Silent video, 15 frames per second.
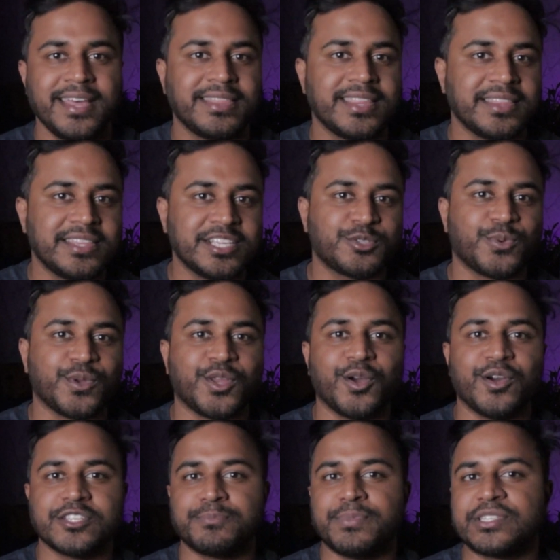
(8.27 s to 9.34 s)
Then this
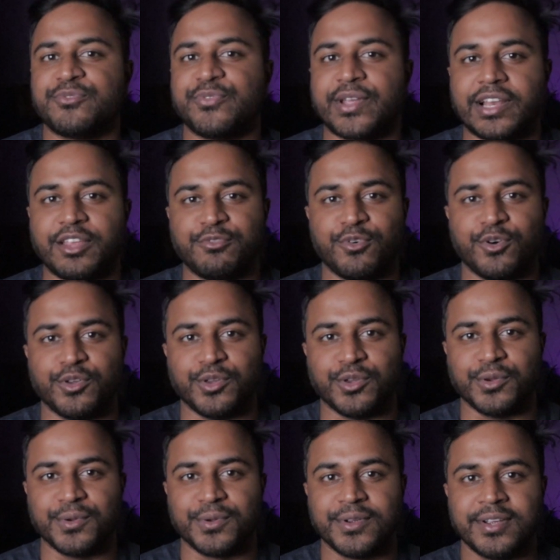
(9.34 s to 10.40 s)
video is specifically for
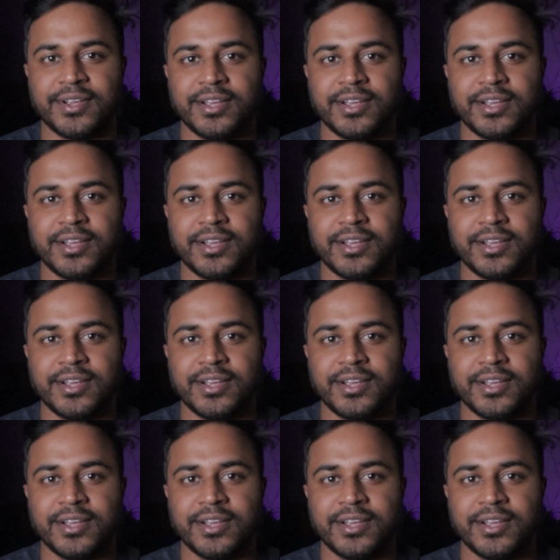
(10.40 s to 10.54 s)
you.